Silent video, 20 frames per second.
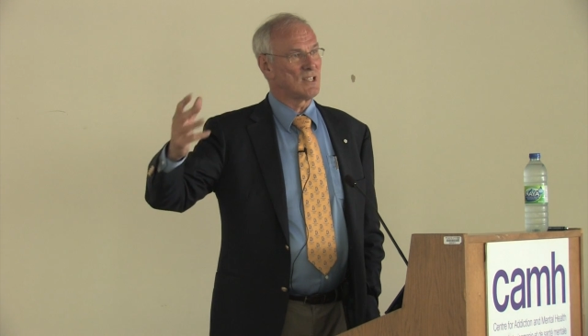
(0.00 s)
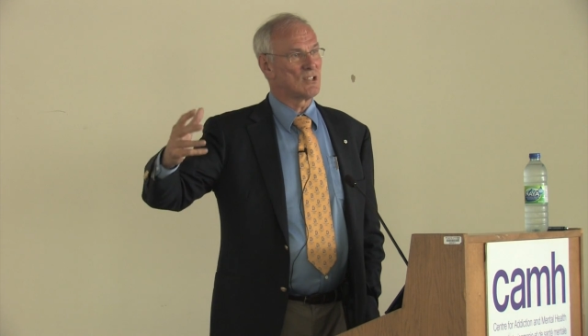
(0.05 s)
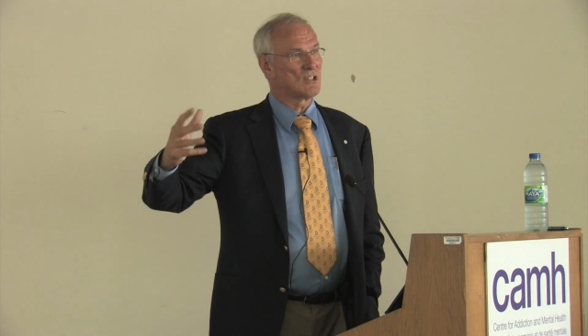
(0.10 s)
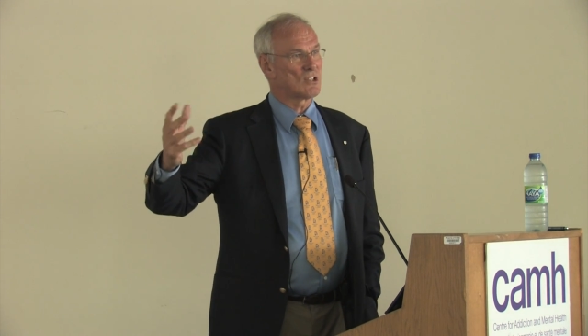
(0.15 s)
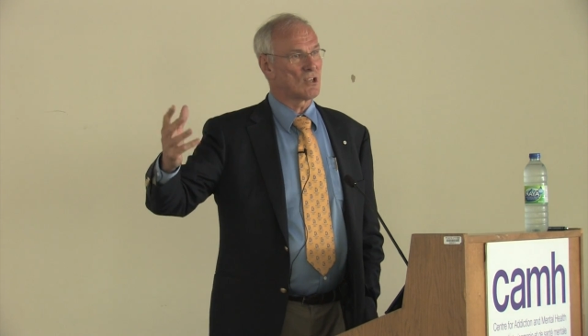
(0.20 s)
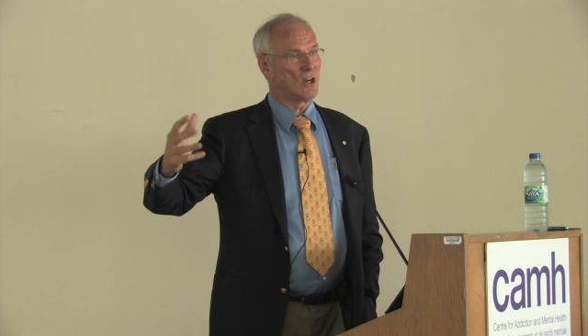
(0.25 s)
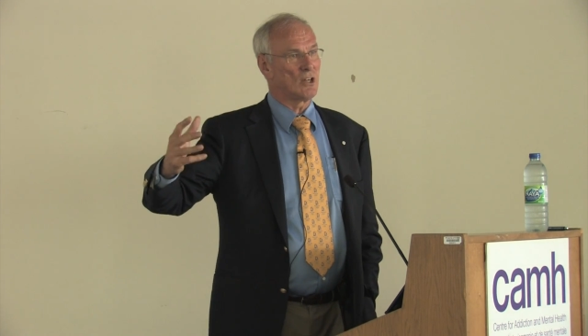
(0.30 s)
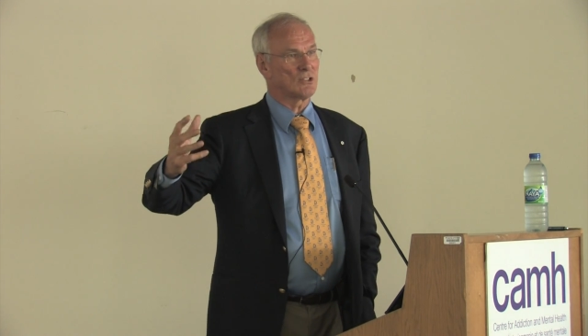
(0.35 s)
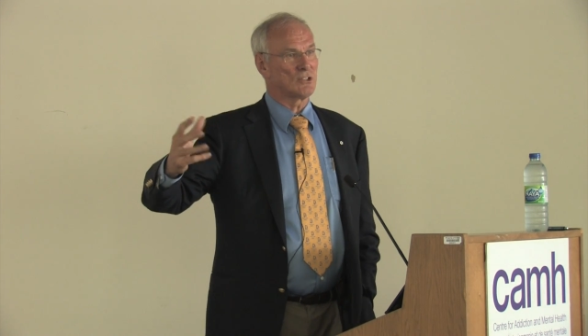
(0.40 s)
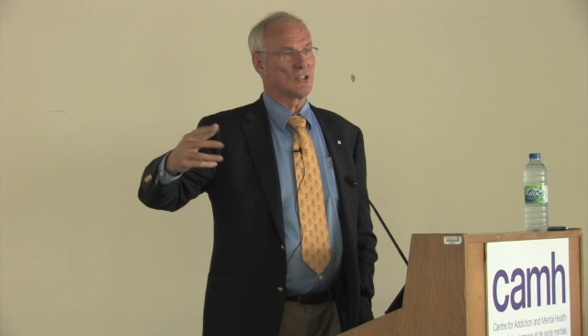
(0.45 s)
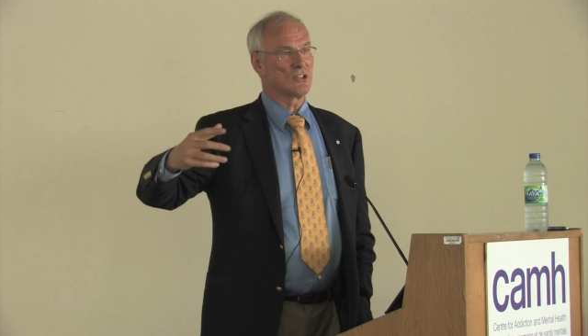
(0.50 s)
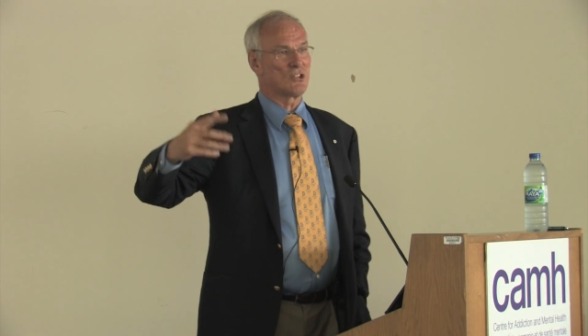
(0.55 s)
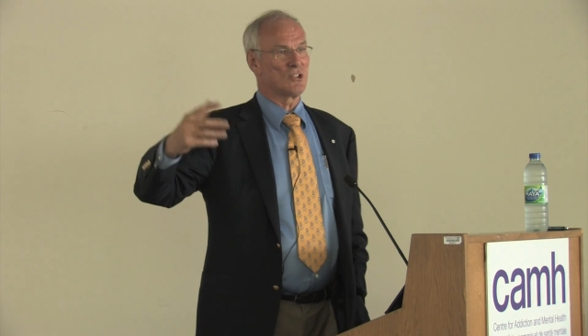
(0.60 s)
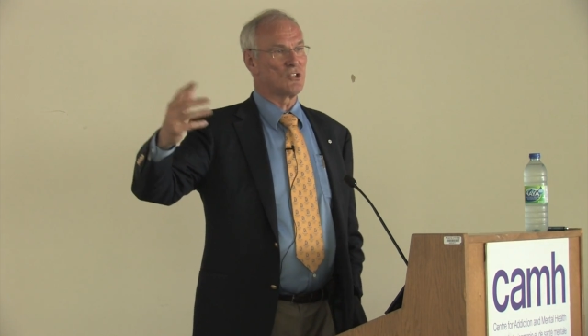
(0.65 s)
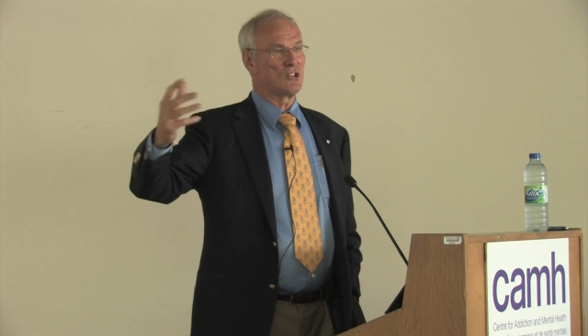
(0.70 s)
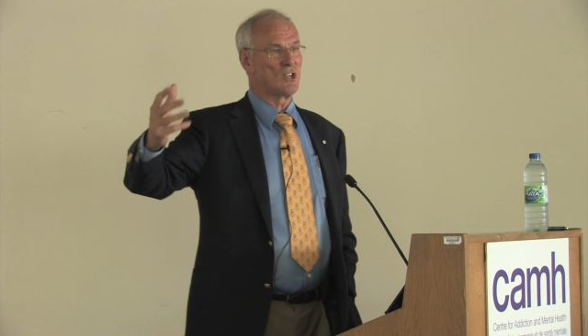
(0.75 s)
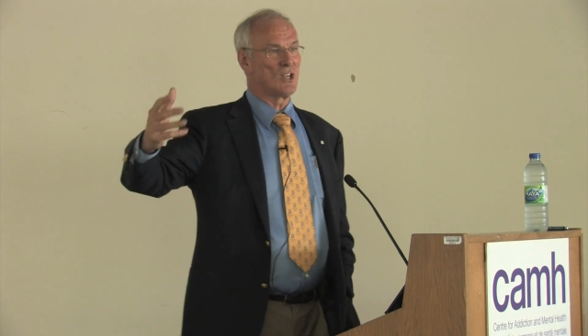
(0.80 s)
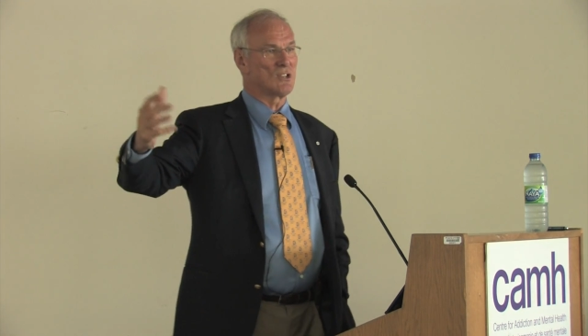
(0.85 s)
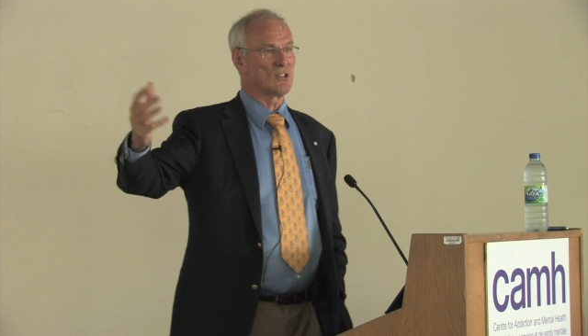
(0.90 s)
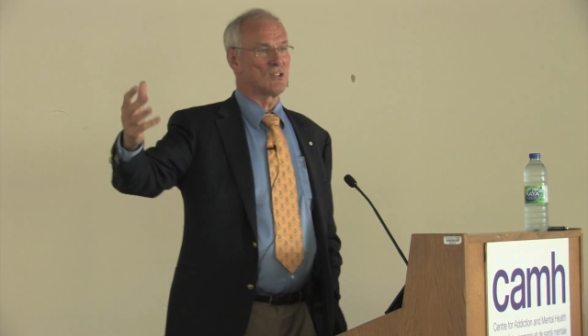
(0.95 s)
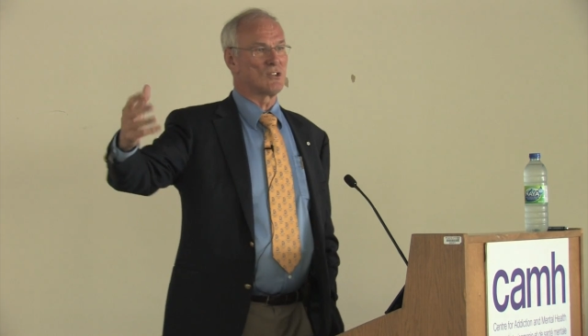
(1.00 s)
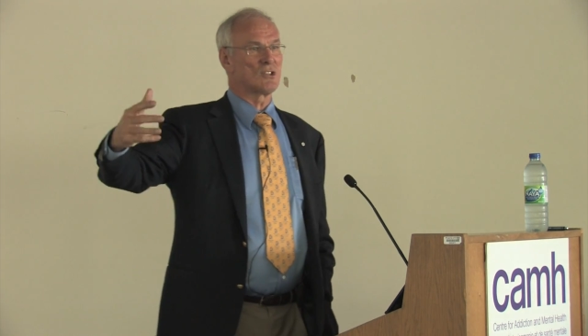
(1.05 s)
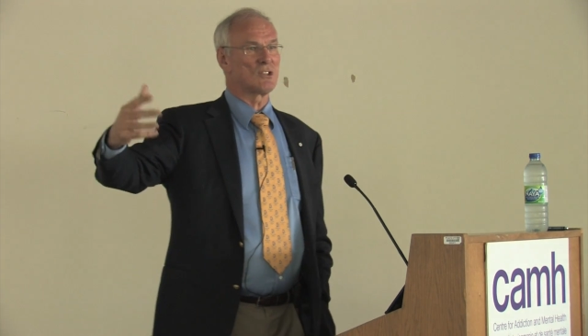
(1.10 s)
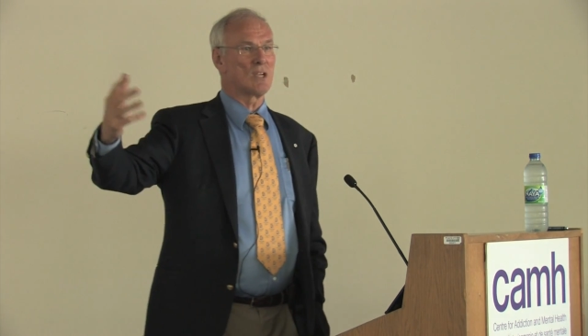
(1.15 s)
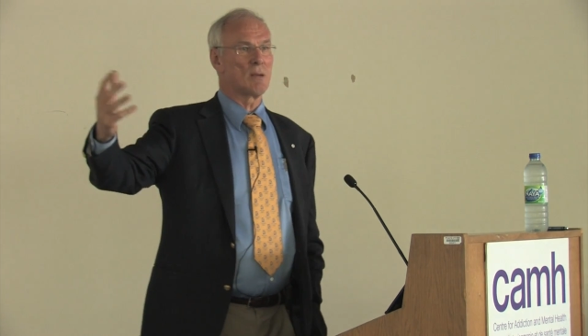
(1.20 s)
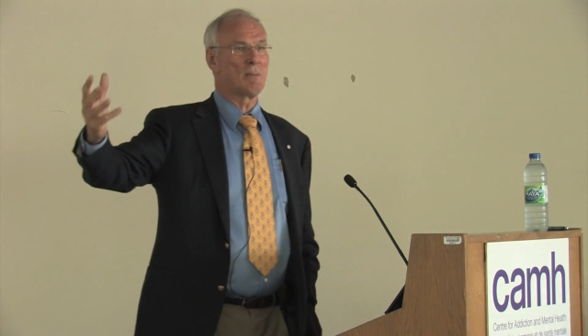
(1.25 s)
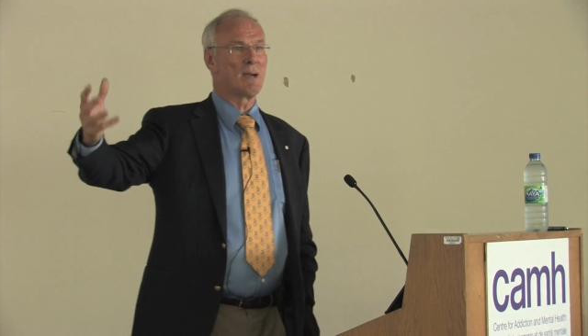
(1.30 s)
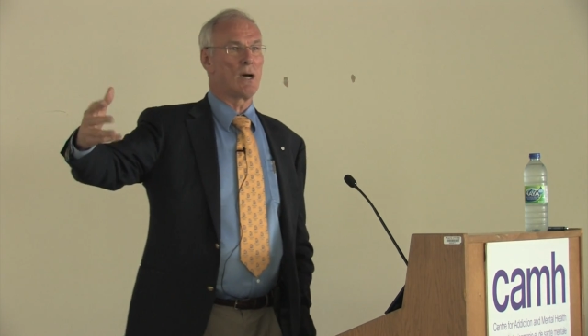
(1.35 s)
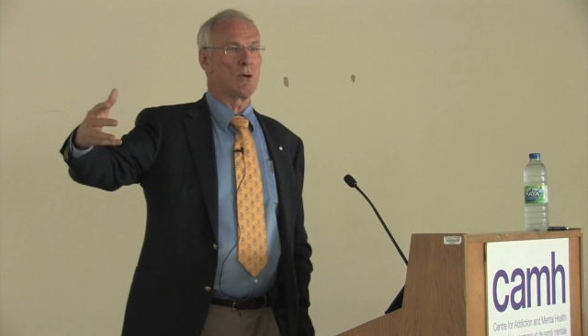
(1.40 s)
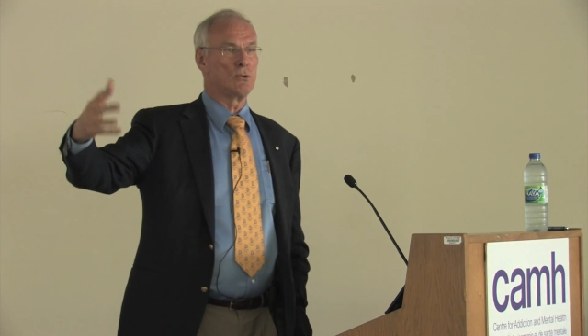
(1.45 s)
as they sought to
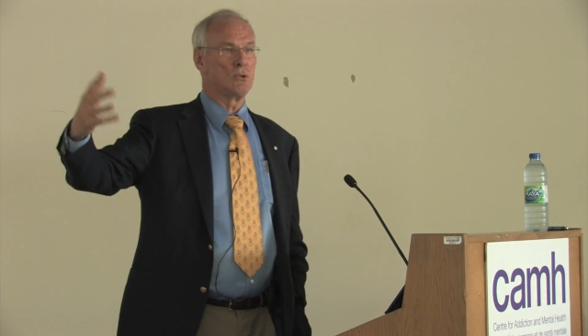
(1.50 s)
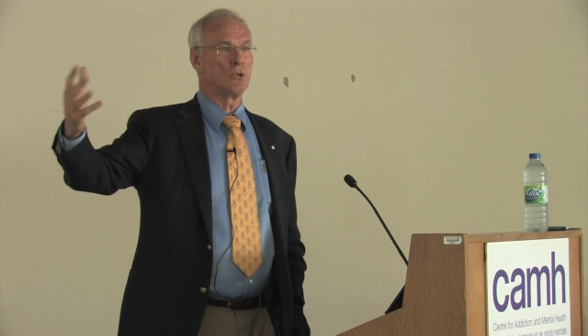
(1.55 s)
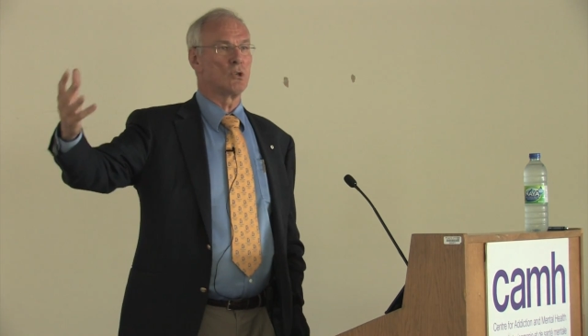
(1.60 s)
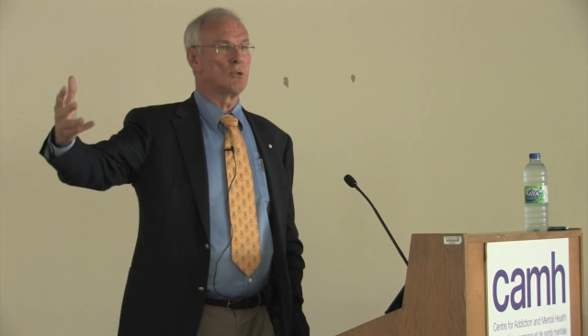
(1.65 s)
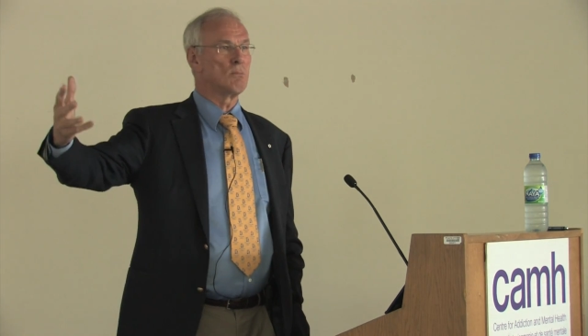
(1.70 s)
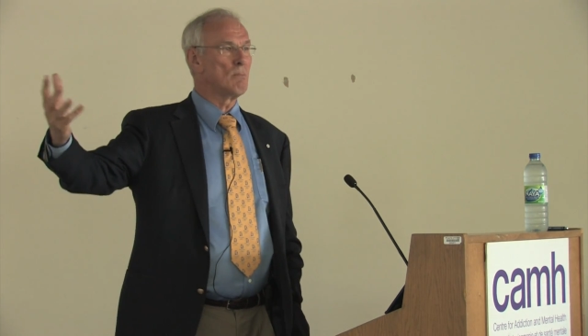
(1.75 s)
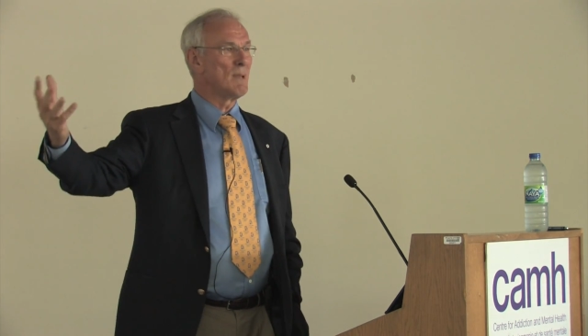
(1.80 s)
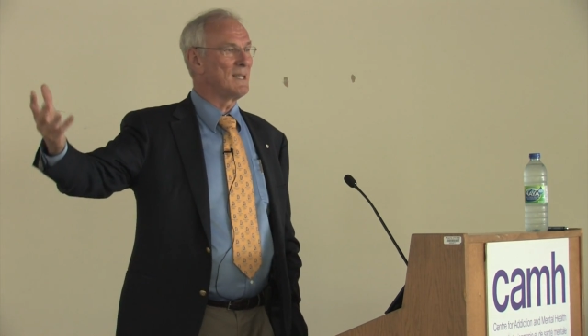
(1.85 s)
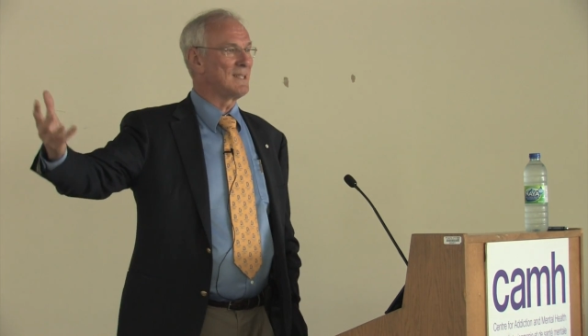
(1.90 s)
suggest that somehow you